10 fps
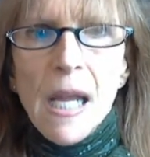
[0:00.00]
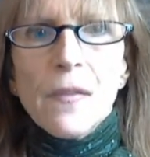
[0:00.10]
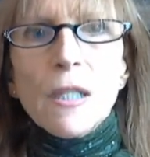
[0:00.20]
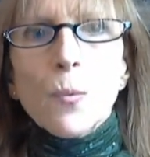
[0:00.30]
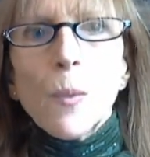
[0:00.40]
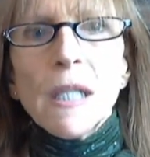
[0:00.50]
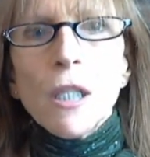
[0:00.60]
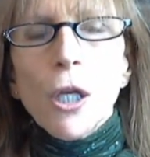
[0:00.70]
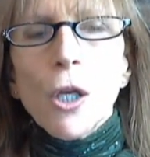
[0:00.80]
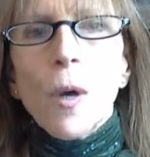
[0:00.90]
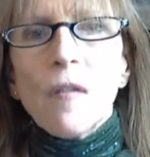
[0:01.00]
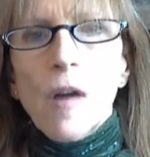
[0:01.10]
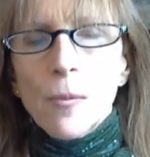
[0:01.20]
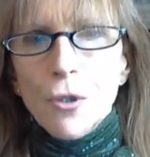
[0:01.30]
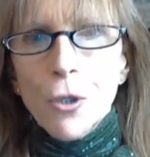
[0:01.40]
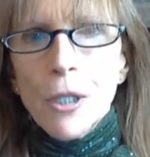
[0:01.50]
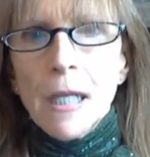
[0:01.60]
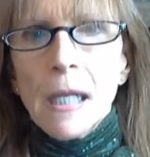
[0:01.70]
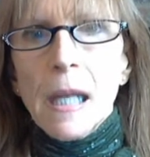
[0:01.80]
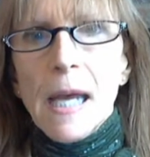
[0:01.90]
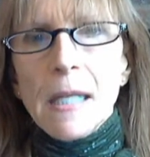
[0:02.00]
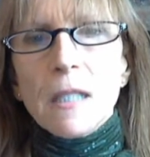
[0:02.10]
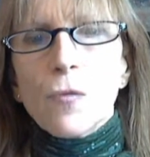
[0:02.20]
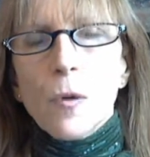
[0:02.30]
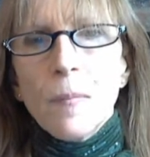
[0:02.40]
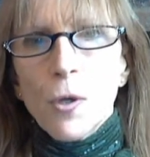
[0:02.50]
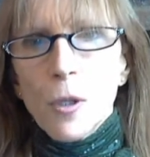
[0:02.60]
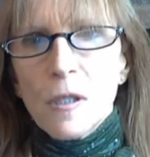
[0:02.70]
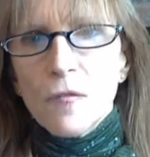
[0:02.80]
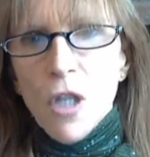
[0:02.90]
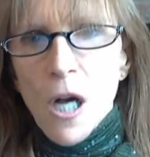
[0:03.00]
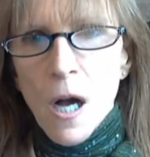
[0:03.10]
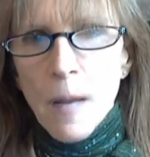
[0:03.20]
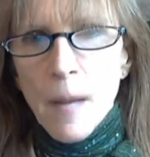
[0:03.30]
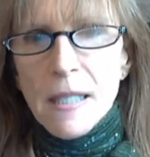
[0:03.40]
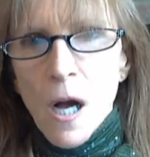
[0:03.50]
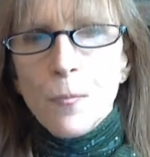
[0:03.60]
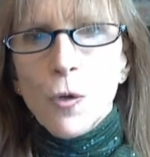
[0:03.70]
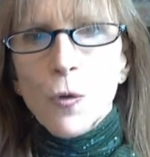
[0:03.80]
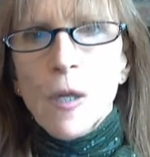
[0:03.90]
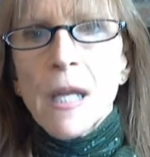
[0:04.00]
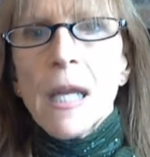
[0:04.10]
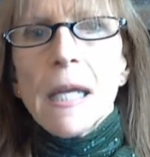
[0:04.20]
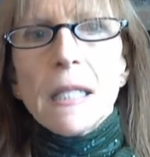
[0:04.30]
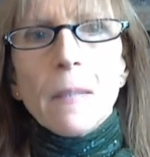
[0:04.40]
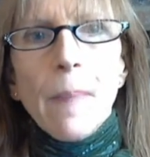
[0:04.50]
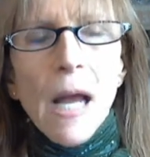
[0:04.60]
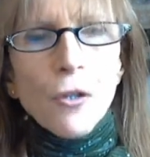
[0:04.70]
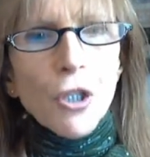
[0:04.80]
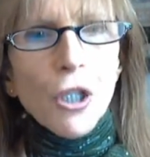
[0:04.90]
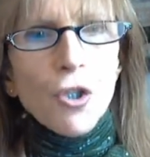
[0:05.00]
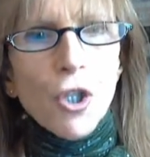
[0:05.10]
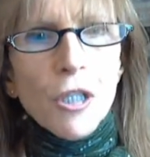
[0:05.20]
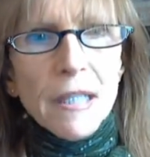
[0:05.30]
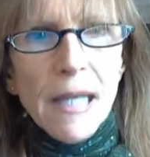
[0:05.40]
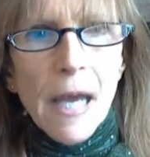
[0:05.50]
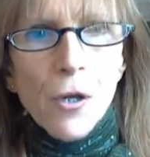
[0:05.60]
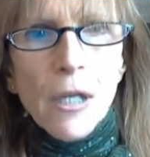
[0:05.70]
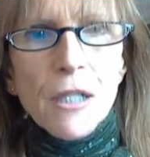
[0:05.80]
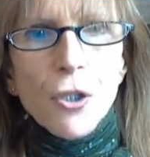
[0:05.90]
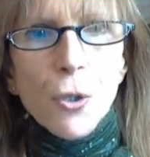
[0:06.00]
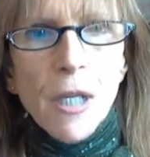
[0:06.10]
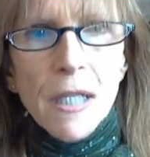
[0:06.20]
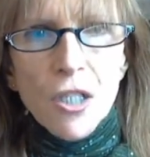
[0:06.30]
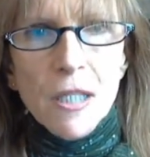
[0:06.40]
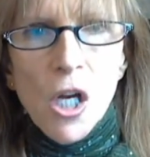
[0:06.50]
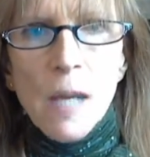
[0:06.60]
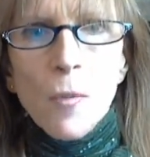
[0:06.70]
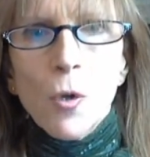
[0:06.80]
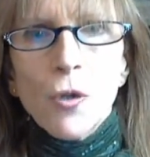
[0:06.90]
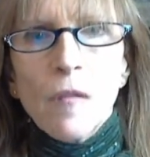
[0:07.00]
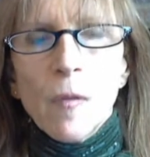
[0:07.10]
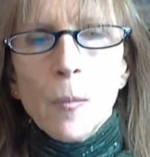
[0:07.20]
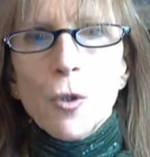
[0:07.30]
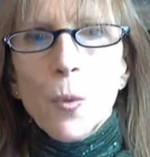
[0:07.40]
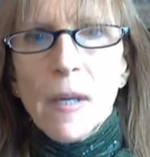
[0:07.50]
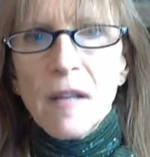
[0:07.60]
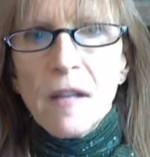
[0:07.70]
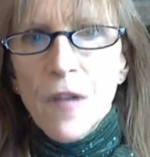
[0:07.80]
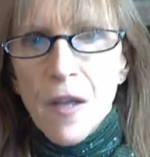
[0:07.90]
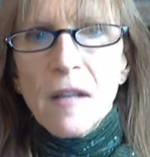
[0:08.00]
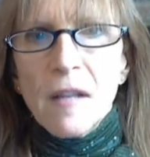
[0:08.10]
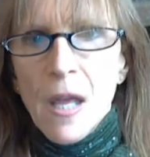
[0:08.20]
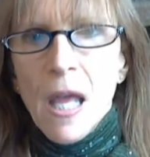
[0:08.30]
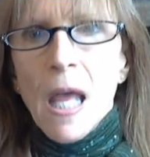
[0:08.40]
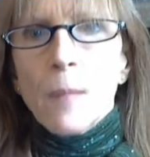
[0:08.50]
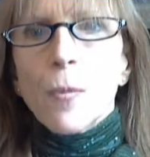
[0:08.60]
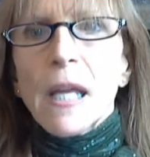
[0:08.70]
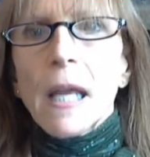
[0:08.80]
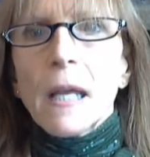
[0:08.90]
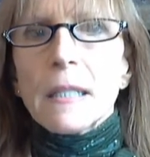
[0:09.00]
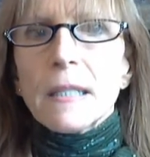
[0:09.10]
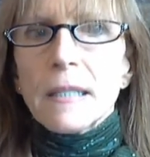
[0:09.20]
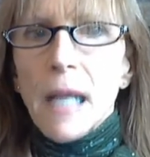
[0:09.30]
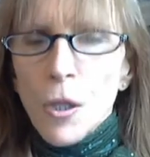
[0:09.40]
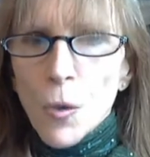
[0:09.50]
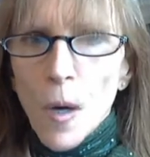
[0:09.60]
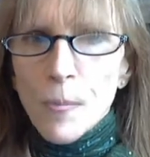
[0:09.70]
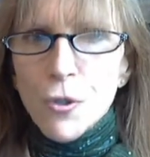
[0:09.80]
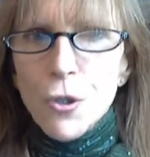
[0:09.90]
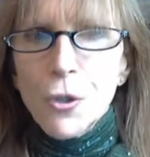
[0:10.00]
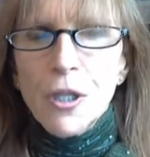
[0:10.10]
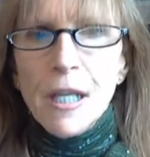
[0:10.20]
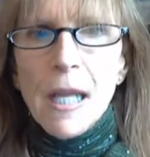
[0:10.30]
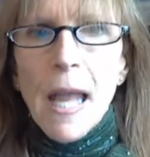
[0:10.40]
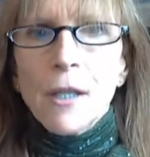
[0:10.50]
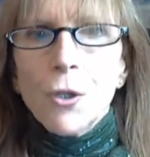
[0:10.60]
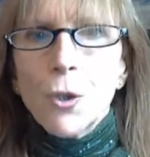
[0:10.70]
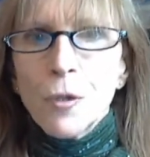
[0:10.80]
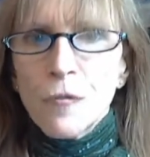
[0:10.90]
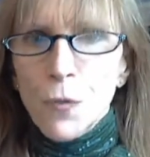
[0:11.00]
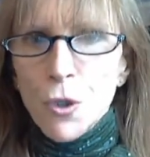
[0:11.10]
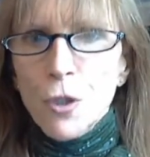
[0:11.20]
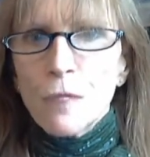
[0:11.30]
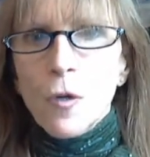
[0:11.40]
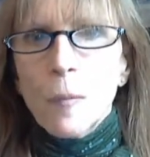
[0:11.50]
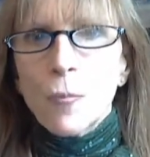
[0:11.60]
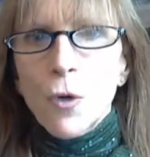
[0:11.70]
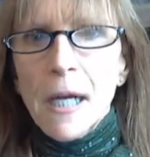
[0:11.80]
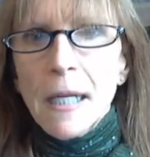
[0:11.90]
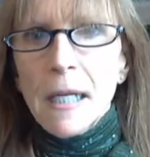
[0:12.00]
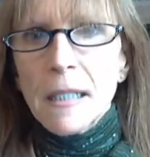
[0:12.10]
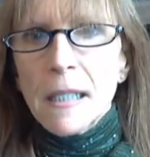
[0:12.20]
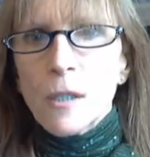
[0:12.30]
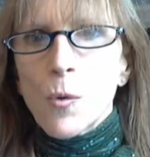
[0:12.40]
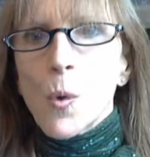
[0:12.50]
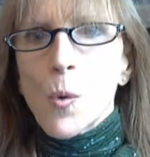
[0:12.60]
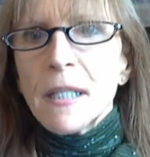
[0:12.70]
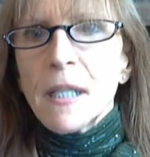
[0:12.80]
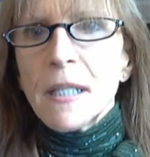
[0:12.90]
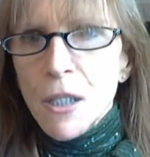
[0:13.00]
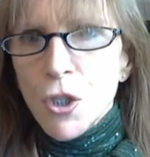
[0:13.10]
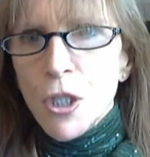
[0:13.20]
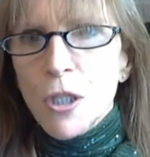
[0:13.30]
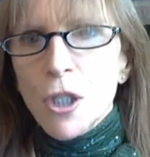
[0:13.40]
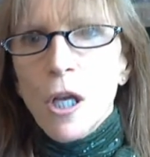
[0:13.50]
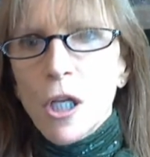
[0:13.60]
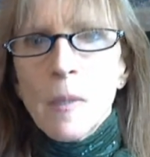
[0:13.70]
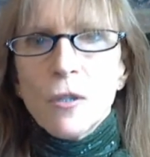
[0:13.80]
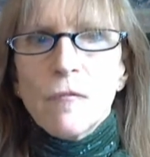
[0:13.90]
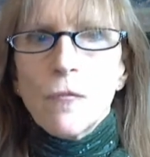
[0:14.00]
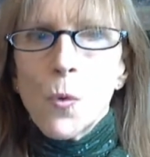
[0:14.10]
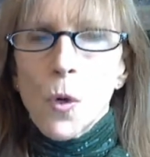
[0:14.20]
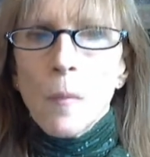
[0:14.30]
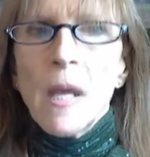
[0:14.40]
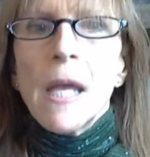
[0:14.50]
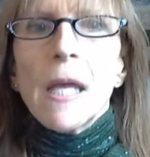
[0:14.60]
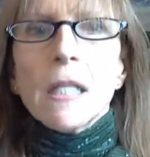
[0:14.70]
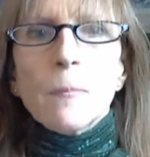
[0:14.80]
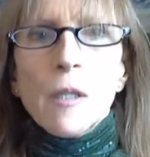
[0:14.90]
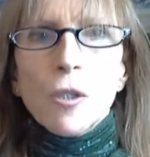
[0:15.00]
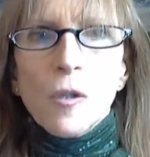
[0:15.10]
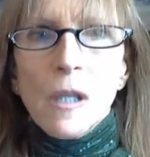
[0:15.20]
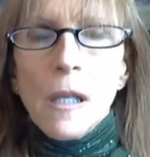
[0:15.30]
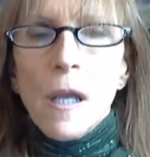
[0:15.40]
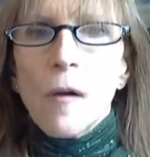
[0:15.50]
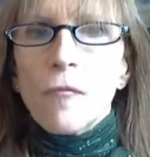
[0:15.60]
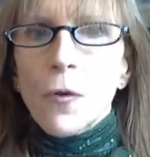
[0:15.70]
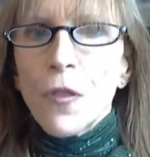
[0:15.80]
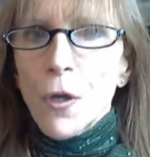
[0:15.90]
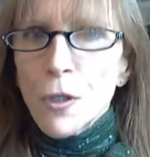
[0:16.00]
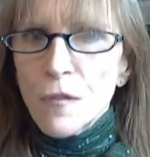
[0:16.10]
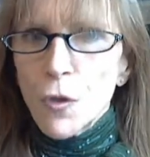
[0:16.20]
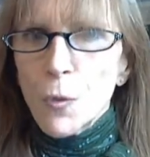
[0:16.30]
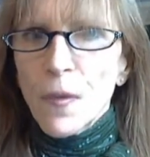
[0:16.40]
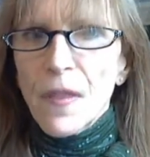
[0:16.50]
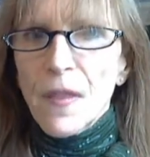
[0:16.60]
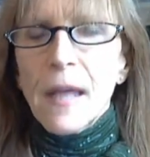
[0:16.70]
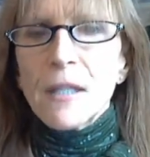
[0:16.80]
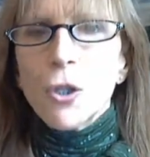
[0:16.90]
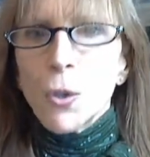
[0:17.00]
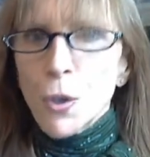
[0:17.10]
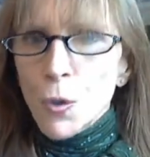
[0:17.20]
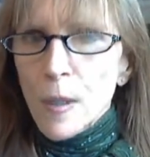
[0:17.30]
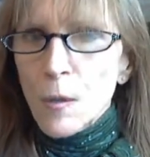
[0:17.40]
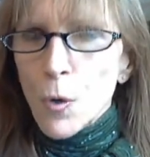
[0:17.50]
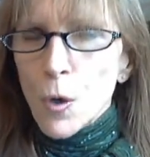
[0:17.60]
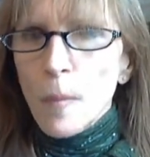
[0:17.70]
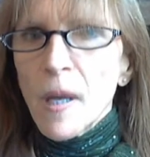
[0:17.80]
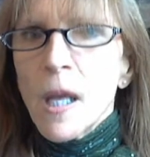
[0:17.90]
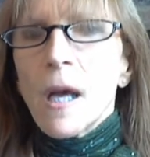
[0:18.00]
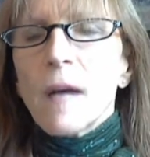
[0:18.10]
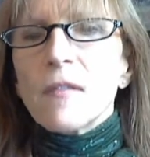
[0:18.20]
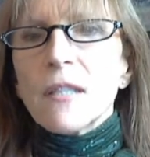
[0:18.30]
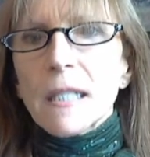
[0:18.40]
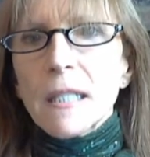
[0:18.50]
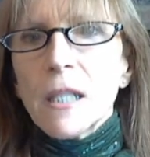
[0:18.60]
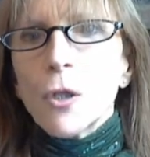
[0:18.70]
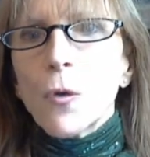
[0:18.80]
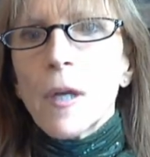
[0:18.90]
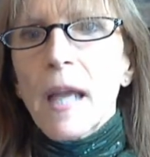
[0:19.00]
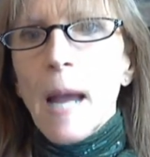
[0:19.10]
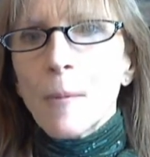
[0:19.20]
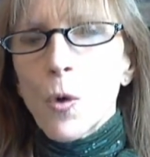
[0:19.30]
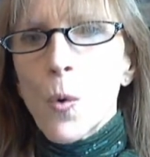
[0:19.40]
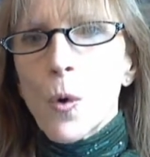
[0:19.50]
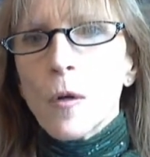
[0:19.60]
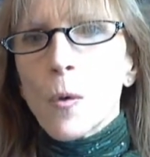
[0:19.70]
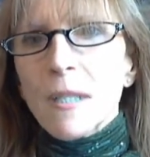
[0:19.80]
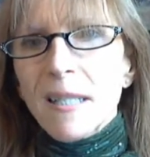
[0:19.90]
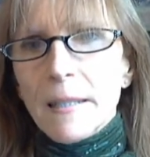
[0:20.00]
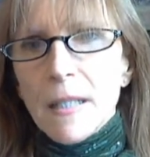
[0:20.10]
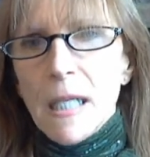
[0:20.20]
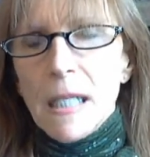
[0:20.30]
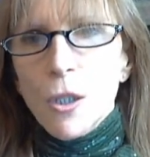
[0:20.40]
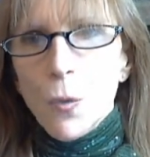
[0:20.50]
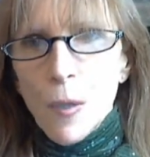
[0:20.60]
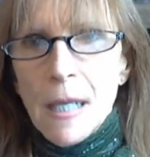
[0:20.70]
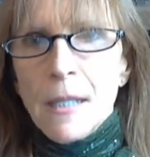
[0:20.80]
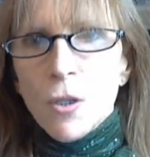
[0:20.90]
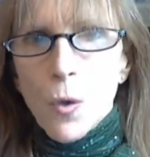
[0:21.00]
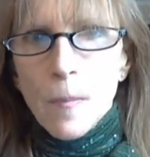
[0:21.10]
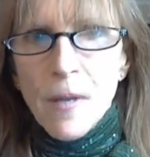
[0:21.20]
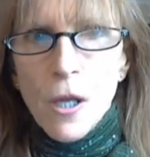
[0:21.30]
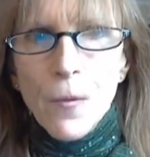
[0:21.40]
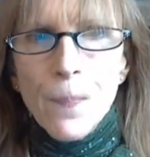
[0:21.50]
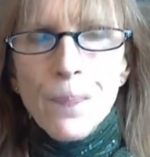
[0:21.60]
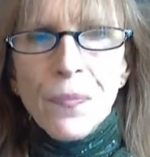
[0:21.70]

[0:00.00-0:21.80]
This window of opportunity lasts for a period of time, as Mercury is about to conjunct Saturn in two days' time on November 25th, bringing a stellar opportunity and good fortune for a bright idea or intention to come into form, especially for those of you within that 2 degree orb of 16 degree Capricorn or 16 degree Scorpio.